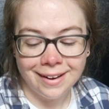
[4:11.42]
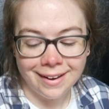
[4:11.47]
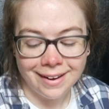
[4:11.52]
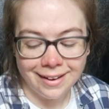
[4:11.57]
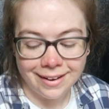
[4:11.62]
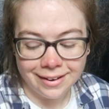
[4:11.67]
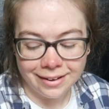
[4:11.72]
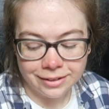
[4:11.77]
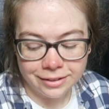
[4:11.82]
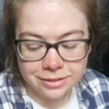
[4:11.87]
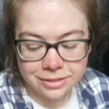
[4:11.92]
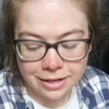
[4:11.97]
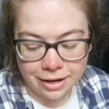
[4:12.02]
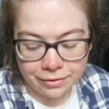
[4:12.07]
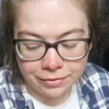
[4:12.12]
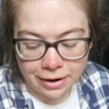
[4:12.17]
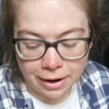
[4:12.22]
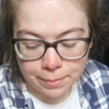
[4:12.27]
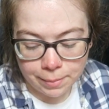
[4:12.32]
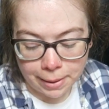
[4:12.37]
And
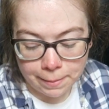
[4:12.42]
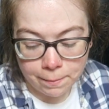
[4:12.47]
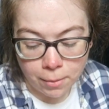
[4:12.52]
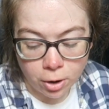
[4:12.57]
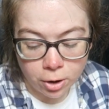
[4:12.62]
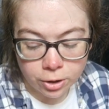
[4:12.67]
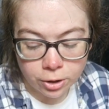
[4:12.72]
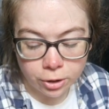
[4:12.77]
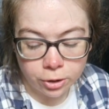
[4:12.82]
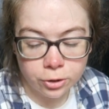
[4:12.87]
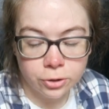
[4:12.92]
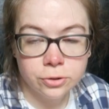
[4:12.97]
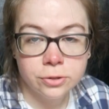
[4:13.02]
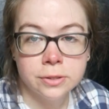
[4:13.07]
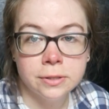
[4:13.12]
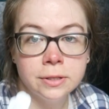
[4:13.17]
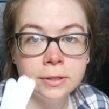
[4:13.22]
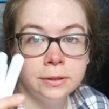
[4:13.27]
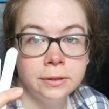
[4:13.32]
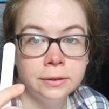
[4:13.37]
I've got my
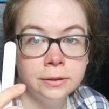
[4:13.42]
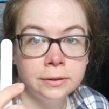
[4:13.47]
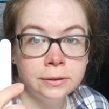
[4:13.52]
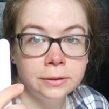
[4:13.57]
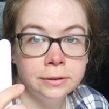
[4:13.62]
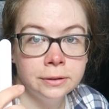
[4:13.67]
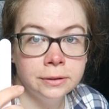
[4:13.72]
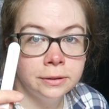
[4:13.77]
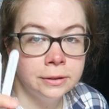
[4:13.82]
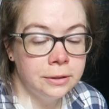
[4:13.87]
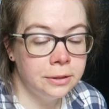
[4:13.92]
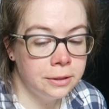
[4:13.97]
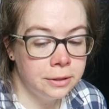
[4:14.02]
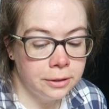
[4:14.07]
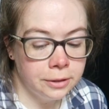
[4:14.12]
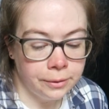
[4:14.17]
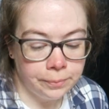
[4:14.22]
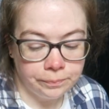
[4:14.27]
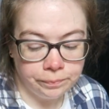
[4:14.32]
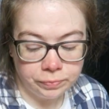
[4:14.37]
markers.
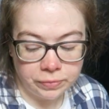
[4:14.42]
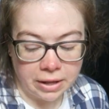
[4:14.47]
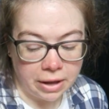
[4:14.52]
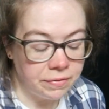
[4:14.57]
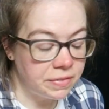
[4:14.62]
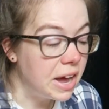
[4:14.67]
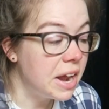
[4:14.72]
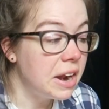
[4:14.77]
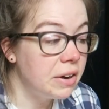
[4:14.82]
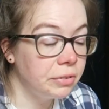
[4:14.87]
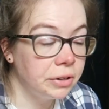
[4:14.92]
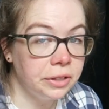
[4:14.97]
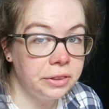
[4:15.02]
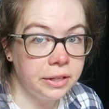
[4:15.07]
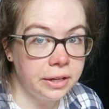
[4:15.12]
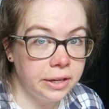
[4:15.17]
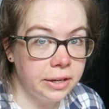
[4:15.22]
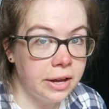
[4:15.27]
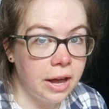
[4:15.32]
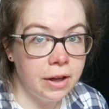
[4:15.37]
I've got
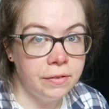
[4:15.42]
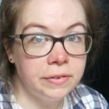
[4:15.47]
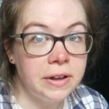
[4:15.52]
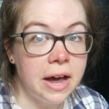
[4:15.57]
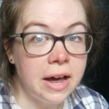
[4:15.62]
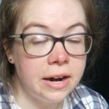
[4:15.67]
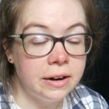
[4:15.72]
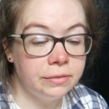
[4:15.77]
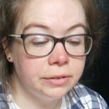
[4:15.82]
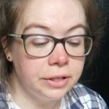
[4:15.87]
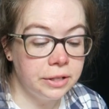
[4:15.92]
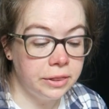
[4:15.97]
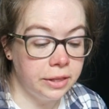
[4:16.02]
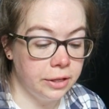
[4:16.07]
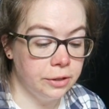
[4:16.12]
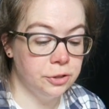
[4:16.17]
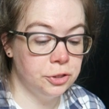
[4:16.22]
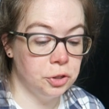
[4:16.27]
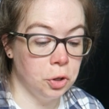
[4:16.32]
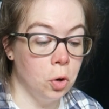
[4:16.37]
everything. I've got
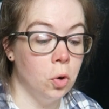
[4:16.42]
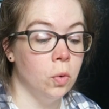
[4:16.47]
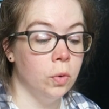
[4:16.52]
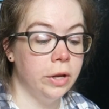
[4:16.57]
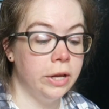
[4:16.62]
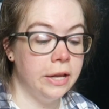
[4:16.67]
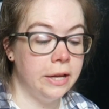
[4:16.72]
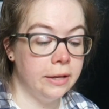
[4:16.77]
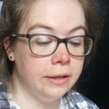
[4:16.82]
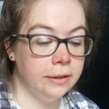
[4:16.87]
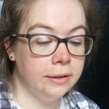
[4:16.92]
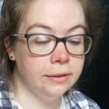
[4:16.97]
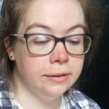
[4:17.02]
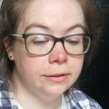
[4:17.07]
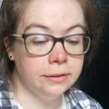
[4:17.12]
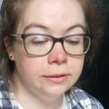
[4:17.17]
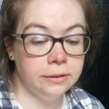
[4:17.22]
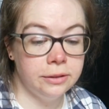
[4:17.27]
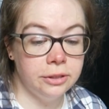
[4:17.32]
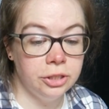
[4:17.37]
everything. So,
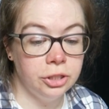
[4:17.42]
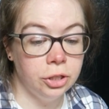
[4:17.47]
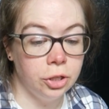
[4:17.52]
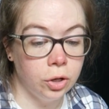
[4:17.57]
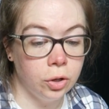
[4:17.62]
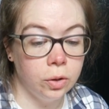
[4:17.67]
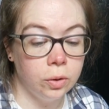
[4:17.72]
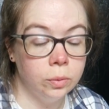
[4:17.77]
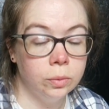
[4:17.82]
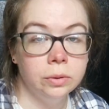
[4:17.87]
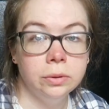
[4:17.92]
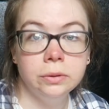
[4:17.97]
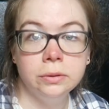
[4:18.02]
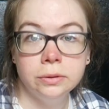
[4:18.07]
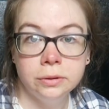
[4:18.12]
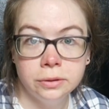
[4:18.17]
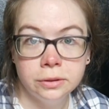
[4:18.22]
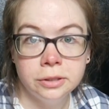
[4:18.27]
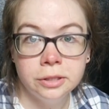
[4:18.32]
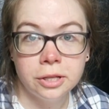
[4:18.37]
you know,
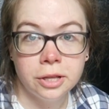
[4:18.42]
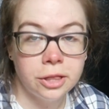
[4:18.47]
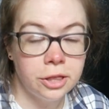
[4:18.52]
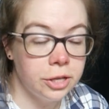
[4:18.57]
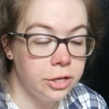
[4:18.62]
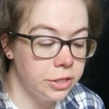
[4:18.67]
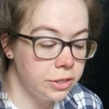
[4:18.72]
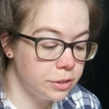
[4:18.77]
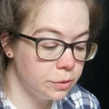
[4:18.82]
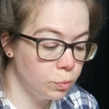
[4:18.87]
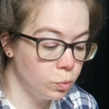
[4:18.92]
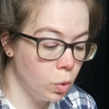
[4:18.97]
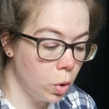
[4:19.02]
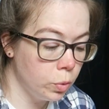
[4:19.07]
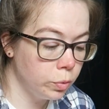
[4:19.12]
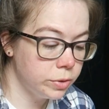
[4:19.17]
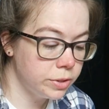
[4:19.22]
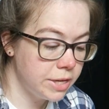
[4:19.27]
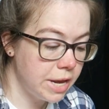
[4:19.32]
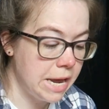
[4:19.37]
this
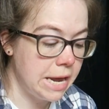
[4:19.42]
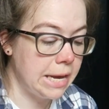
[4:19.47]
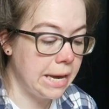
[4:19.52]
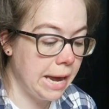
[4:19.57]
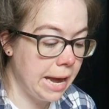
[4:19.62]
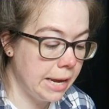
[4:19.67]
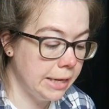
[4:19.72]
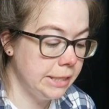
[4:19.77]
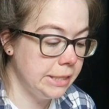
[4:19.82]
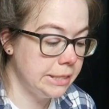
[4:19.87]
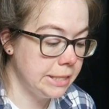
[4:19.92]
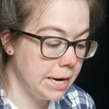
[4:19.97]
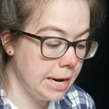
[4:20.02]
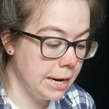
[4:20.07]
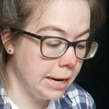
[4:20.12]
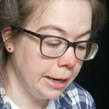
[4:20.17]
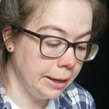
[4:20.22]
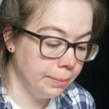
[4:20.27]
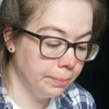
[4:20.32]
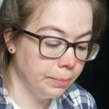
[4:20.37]
won't take any
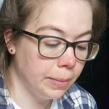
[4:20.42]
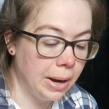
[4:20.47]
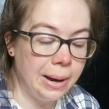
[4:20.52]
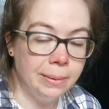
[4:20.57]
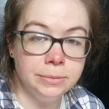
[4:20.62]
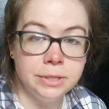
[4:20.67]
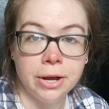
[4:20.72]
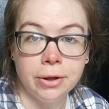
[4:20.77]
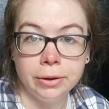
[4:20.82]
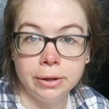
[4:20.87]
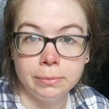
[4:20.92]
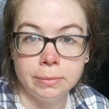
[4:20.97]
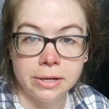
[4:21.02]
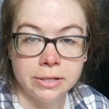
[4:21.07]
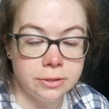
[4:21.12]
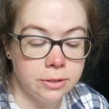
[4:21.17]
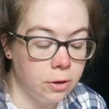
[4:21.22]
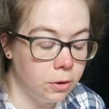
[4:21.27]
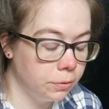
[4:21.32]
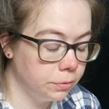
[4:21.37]
time, I'm telling
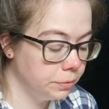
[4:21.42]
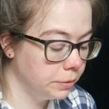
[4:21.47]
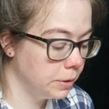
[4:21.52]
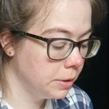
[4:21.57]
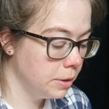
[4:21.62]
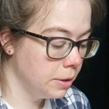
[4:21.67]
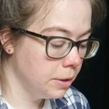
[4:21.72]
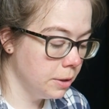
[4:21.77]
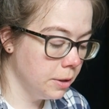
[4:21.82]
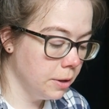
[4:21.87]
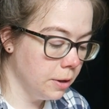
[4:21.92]
myself.